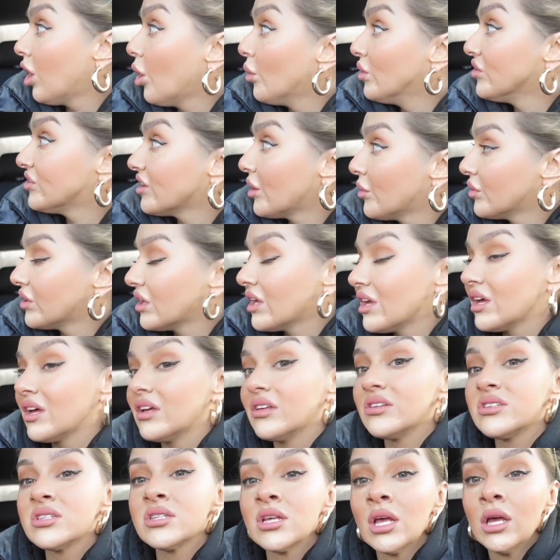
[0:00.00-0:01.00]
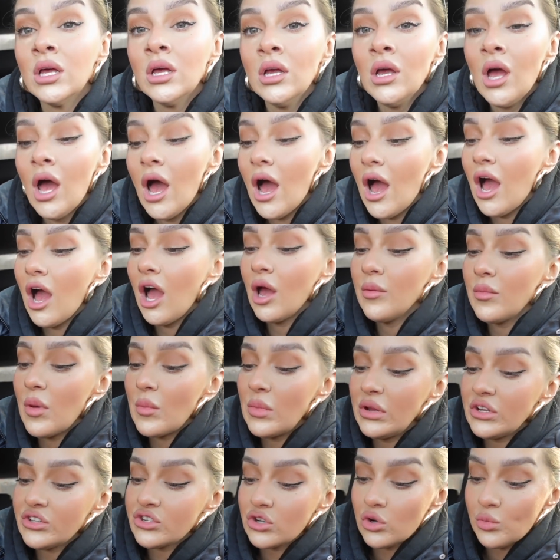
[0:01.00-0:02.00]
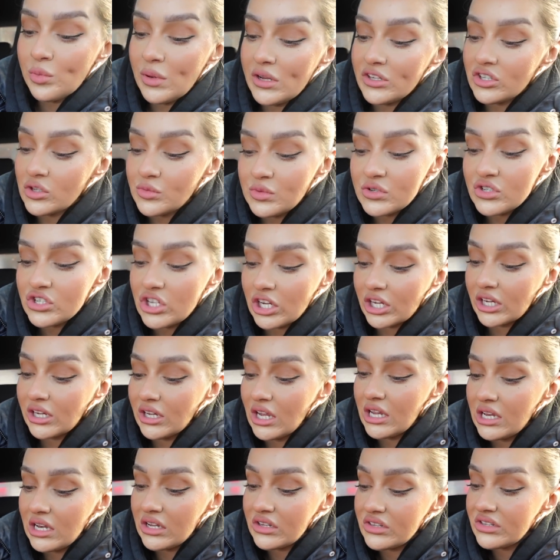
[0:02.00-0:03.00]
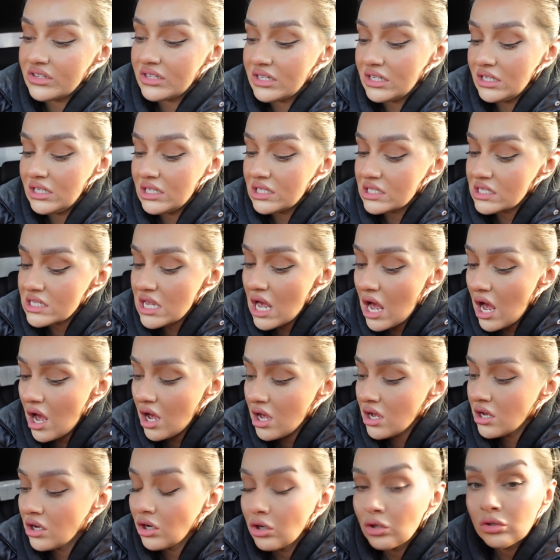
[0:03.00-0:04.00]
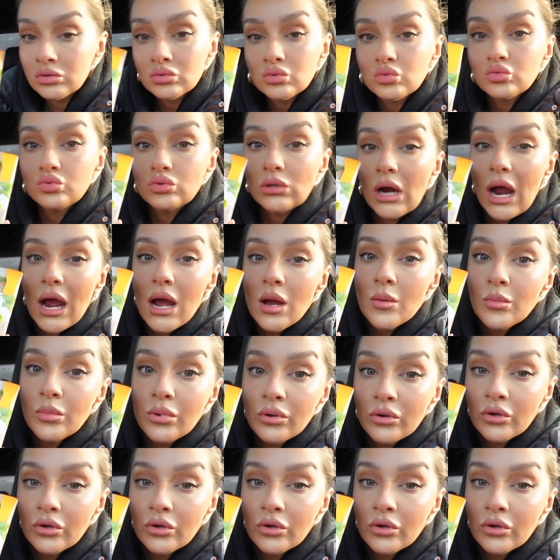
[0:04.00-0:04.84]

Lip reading: Oh, is that what it is? Mitchell picked up a chicken Caesar wrap.